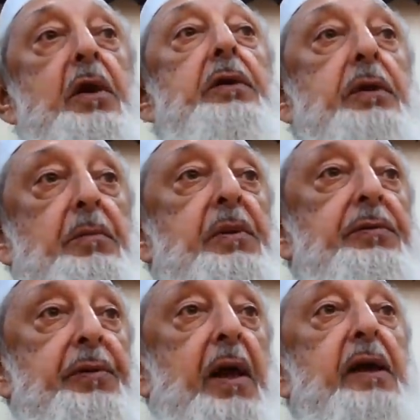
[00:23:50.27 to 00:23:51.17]
not the
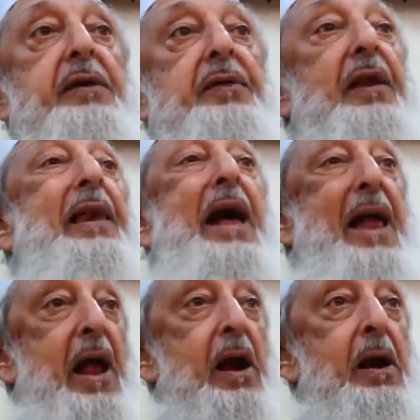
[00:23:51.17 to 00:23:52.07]
Messiah, he's a
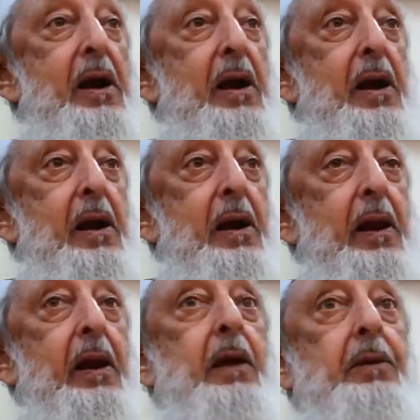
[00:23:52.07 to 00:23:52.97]
liar.
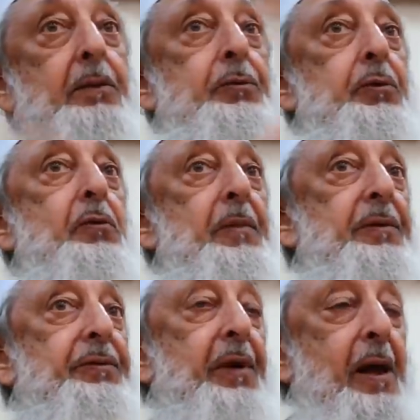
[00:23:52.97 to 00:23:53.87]
The true
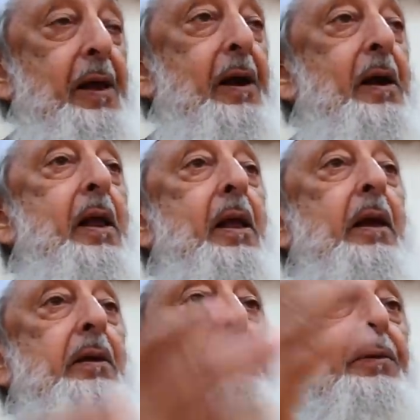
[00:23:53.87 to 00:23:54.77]
Messiah
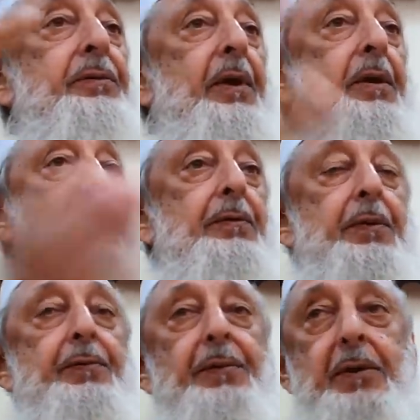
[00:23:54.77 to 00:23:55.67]
is the son of
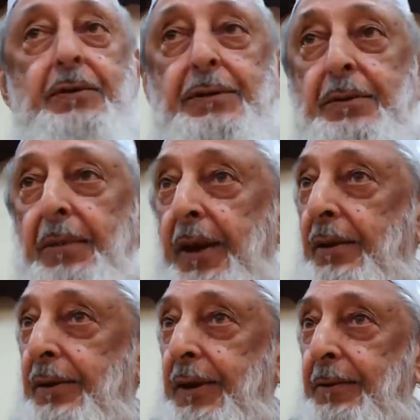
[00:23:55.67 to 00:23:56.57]
the Virgin
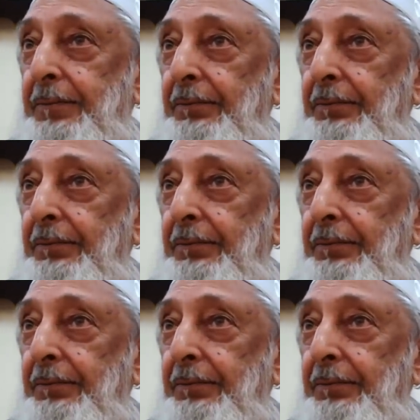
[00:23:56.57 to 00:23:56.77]
Mary.